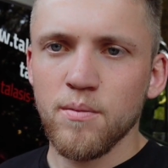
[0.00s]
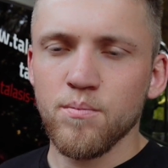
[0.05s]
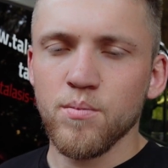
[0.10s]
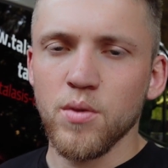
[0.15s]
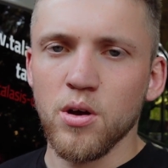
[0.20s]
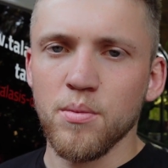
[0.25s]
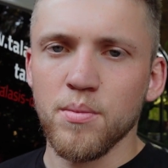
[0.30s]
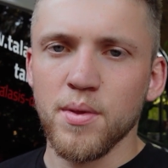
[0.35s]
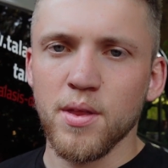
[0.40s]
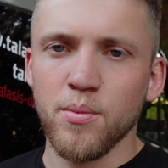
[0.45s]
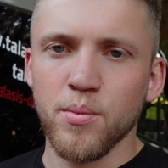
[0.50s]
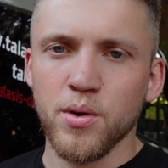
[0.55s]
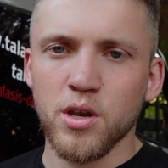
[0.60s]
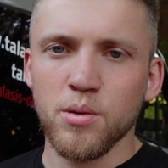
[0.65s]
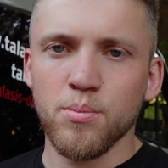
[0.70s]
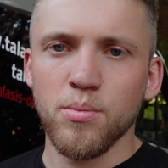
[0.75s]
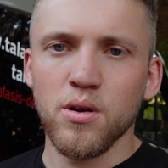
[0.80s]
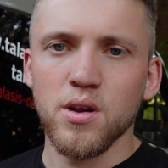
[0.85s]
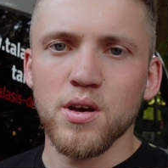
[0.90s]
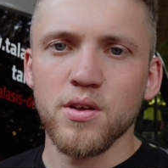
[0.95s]
and then we're going
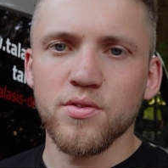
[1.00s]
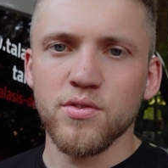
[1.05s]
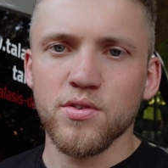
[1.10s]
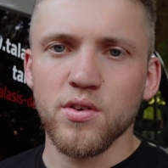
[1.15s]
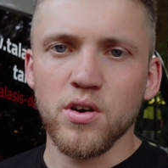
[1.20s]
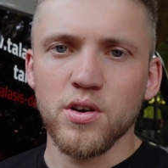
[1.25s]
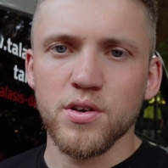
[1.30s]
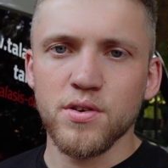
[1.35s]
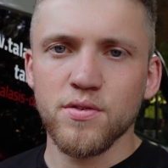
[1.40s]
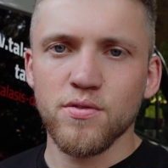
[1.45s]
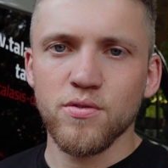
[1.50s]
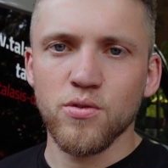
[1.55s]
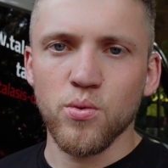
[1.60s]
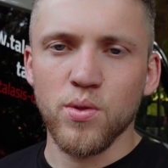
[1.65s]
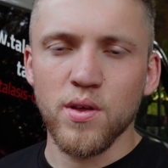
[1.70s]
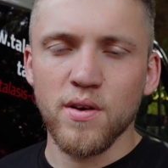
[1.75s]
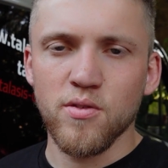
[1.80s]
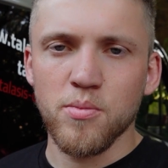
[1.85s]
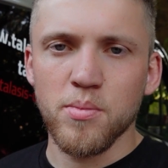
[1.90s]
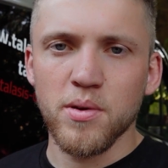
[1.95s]
to pull it inside for all
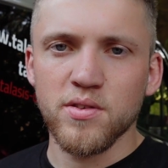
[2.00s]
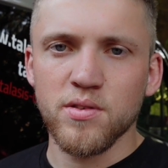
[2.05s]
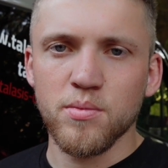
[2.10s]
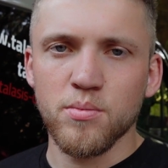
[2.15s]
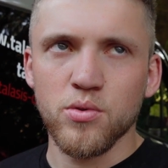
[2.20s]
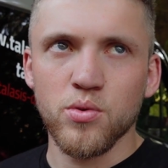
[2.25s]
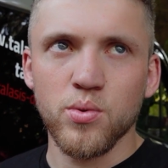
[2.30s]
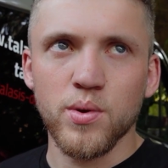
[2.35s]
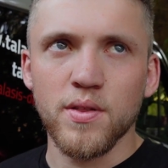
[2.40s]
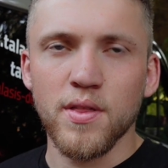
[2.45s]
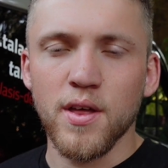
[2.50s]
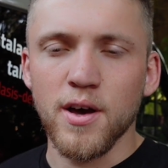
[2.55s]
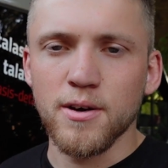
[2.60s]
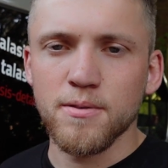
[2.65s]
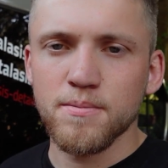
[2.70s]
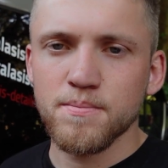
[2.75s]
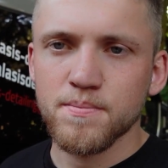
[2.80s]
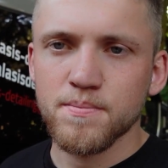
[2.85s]
the other bits in between that.